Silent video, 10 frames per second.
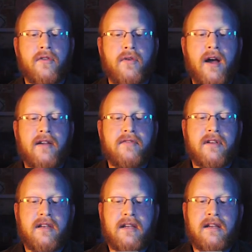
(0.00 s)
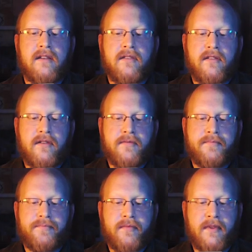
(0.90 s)
Thriving Heath.
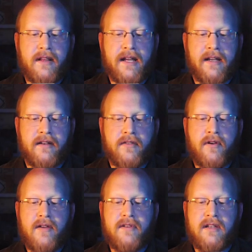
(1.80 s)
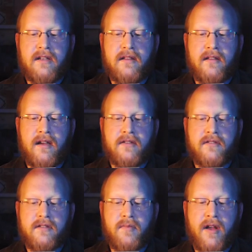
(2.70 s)
Land. Thriving Heath
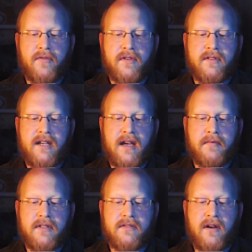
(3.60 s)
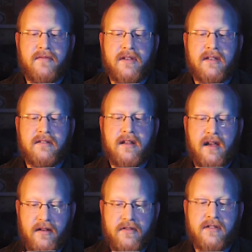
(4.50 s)
enters the battlefield tapped. As Thriving Heath
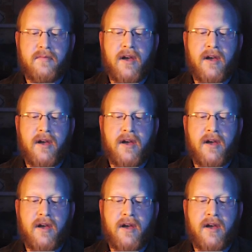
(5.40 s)
enters